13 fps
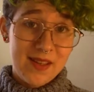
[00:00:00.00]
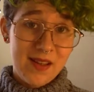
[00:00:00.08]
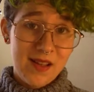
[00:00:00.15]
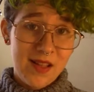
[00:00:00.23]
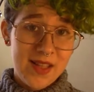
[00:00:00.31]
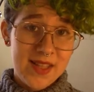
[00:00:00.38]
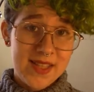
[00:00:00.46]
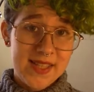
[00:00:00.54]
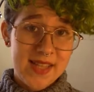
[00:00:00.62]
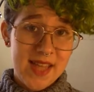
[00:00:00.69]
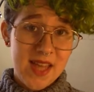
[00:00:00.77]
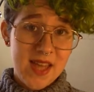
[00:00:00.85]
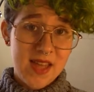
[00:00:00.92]
All I can
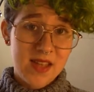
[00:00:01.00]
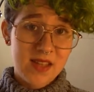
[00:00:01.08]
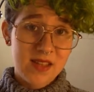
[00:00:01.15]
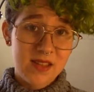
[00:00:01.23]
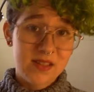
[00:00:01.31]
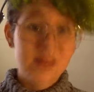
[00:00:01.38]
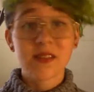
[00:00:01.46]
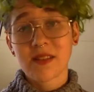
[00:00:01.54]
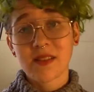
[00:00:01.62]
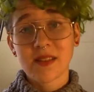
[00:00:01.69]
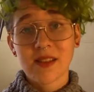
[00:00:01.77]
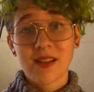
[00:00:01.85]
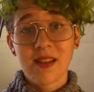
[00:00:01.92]
say
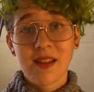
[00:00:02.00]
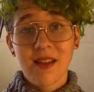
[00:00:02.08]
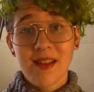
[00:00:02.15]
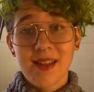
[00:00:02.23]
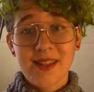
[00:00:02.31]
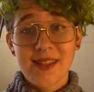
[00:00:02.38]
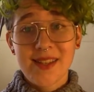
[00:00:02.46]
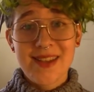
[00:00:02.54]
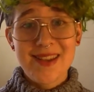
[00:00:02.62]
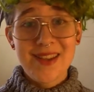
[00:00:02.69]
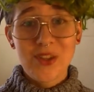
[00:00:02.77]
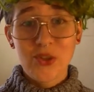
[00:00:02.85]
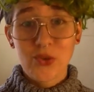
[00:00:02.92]
is
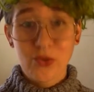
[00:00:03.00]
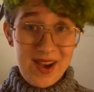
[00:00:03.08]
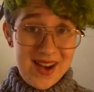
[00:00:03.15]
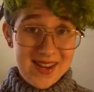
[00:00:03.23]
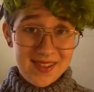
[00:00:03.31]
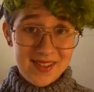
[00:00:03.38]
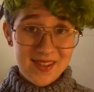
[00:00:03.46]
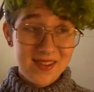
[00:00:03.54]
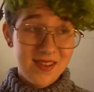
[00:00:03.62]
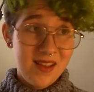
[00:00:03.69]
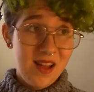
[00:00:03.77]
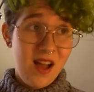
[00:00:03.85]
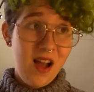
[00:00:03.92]
tea is great.
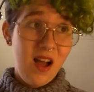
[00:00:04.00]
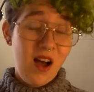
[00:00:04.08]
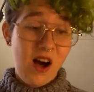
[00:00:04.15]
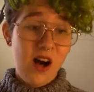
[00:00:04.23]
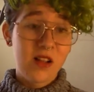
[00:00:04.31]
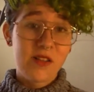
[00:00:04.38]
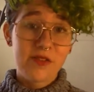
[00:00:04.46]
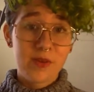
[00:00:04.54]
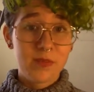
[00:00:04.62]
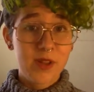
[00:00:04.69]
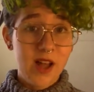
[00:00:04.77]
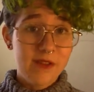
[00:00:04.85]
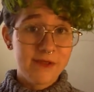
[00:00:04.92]
Oliver
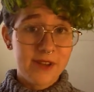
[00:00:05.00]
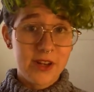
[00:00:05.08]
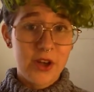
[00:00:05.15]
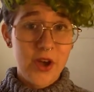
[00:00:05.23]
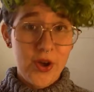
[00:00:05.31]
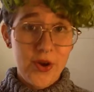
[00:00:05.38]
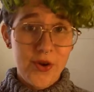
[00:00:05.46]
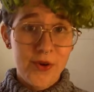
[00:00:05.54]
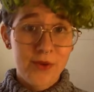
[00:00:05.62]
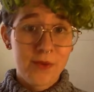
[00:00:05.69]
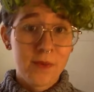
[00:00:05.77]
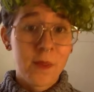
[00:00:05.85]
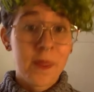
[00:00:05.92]
Pluff &
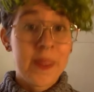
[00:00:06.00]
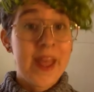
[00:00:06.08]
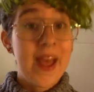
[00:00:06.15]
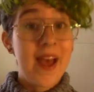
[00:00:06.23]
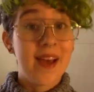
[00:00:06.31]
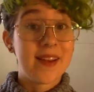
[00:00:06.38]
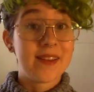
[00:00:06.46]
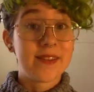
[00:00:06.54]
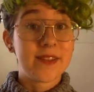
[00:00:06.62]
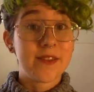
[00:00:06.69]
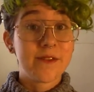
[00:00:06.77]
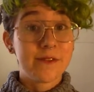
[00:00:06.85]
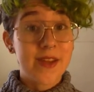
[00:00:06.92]
Co.
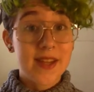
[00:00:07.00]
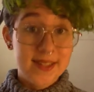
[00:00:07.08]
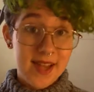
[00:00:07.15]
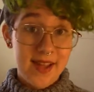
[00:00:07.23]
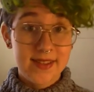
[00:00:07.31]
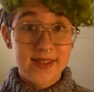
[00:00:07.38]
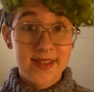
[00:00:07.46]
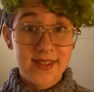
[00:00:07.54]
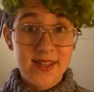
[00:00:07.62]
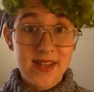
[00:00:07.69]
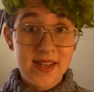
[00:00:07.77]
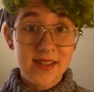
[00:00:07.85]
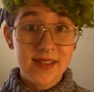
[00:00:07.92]
has fantastic
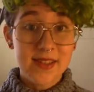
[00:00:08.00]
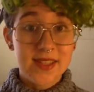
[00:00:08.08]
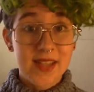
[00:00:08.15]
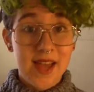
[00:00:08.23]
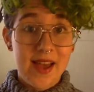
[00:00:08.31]
teas.